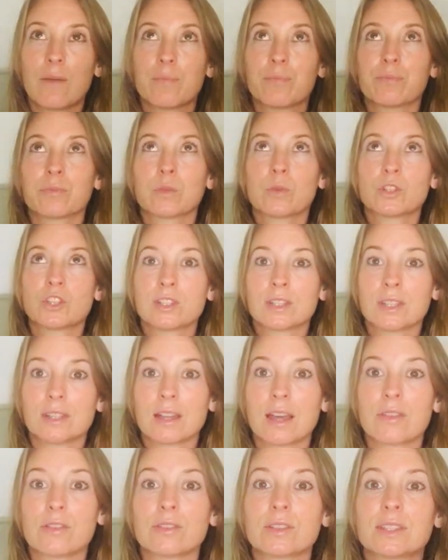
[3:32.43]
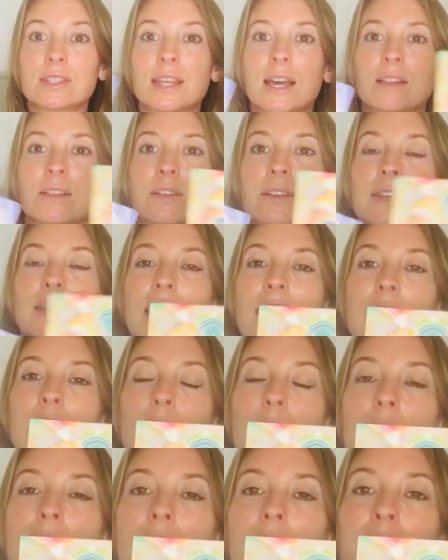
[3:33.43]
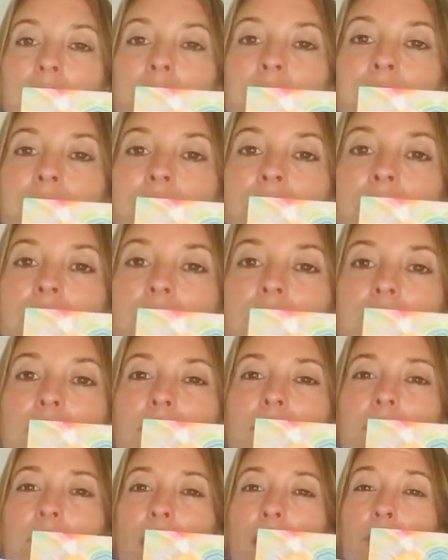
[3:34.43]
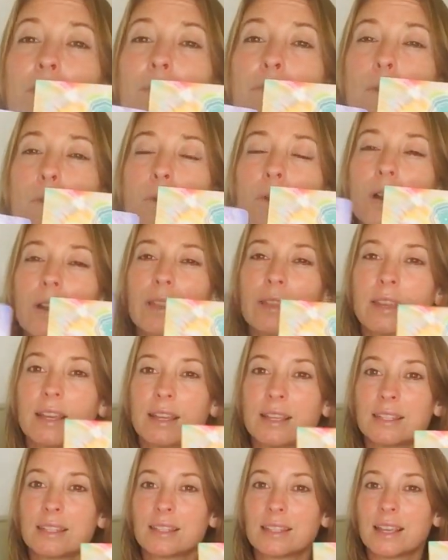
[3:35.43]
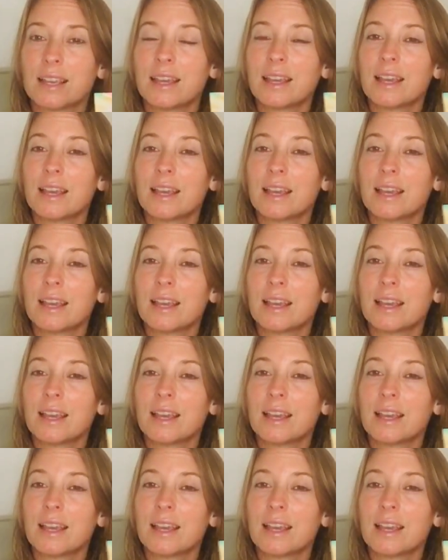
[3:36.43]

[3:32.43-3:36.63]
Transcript: which is another stellar gateway for this